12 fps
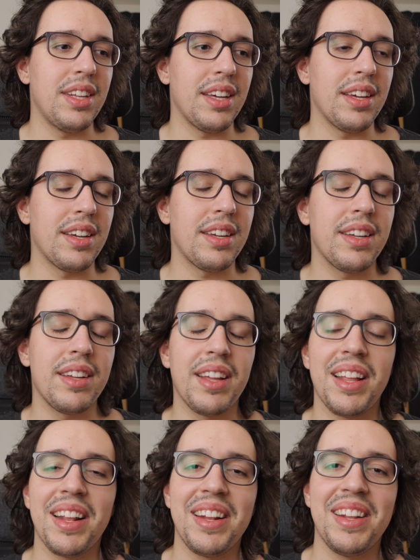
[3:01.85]
the
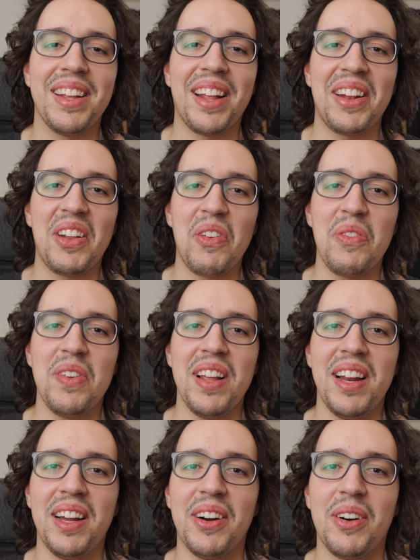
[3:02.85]

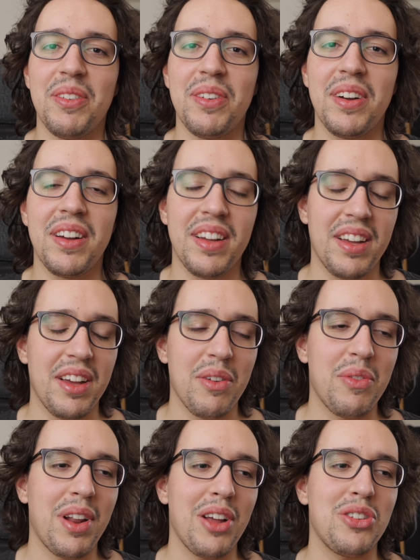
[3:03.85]
feeling of
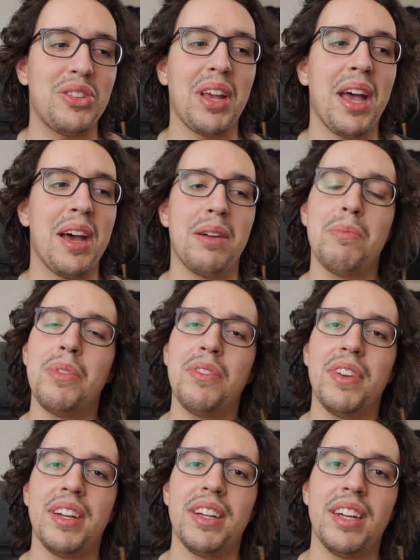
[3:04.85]
fresh air
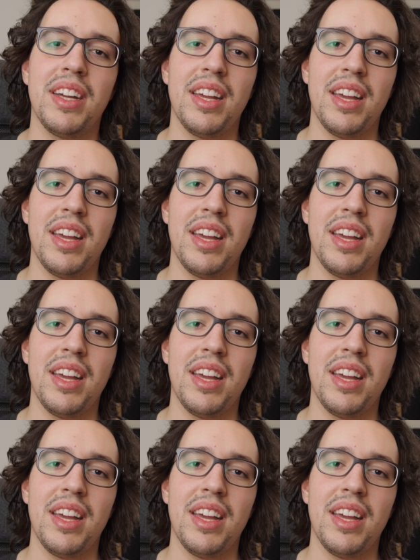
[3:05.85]
moving